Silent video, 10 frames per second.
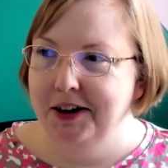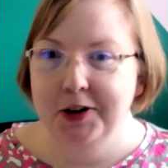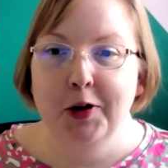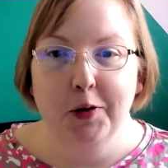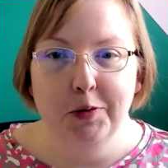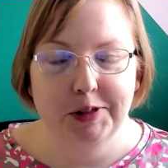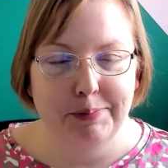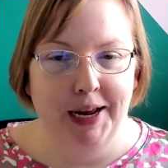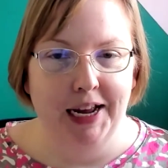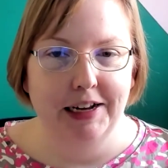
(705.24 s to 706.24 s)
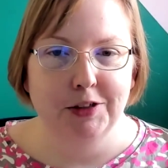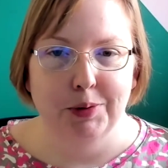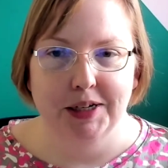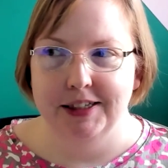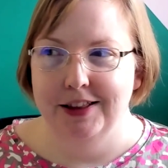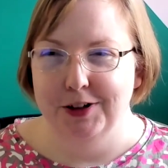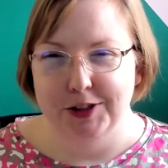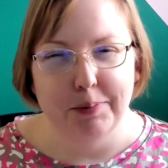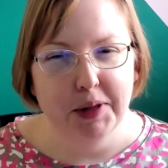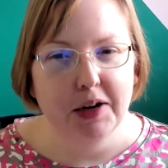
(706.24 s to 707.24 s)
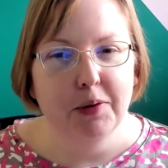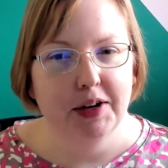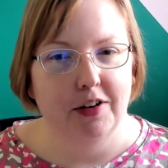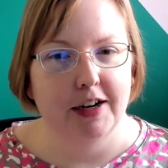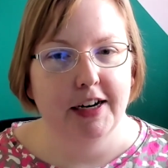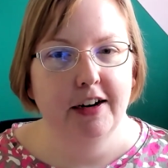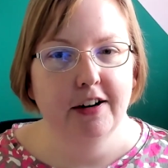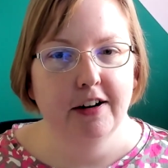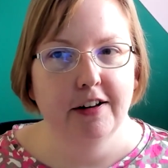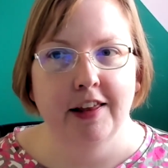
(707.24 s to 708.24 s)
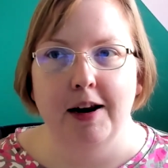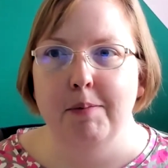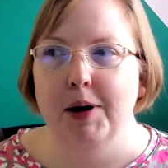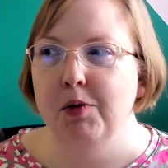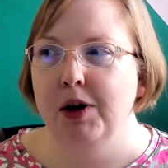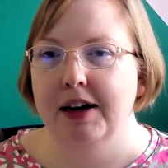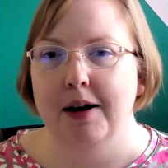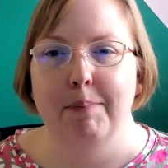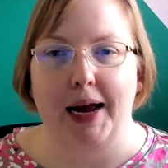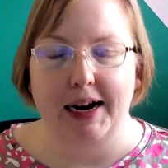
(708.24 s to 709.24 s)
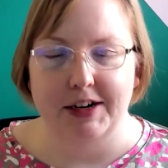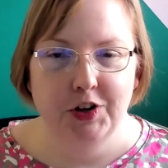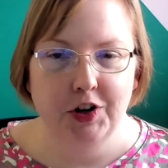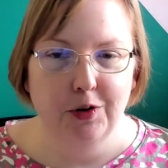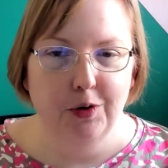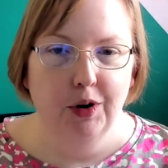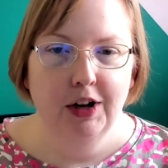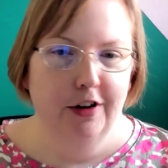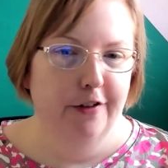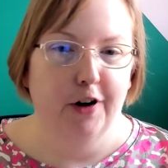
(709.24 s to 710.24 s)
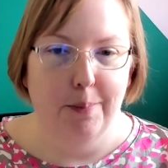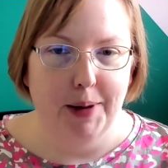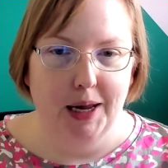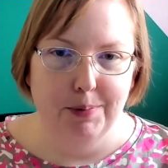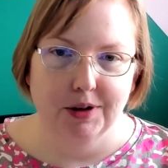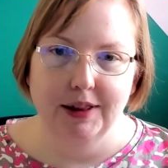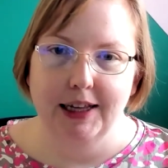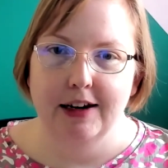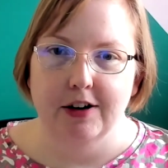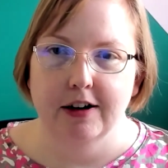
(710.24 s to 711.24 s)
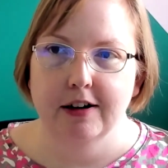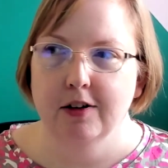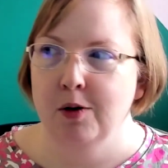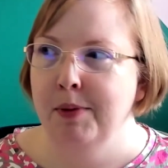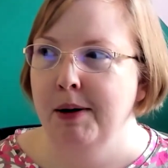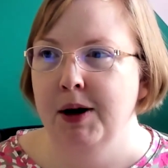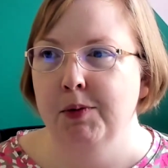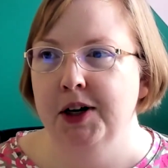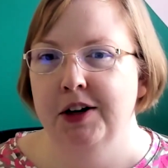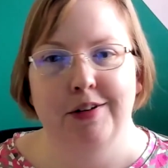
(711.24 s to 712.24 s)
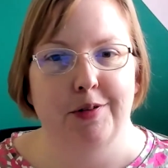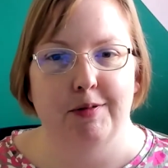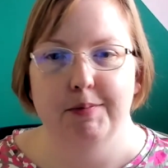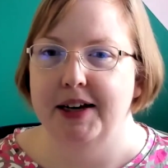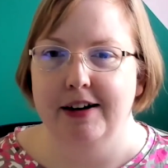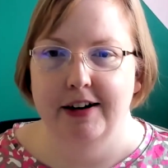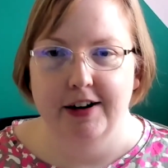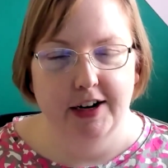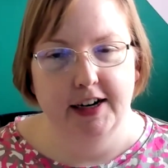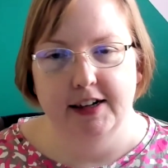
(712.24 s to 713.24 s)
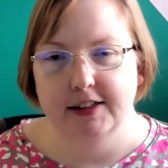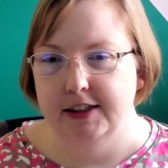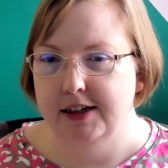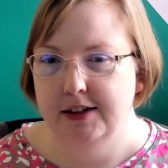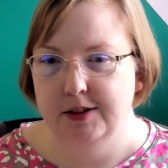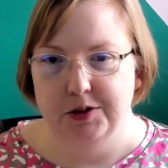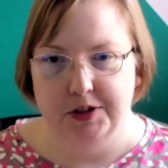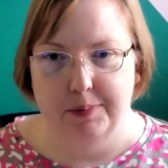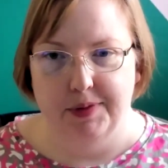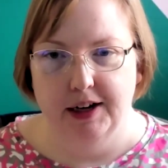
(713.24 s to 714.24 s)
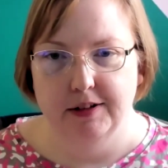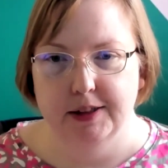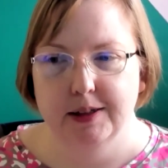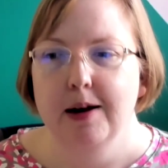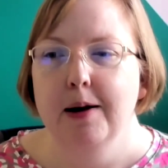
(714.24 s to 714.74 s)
notes page, where I said there's something going on here that I might want to come back to for a paper later, or maybe I want to do some secondary analysis or something else.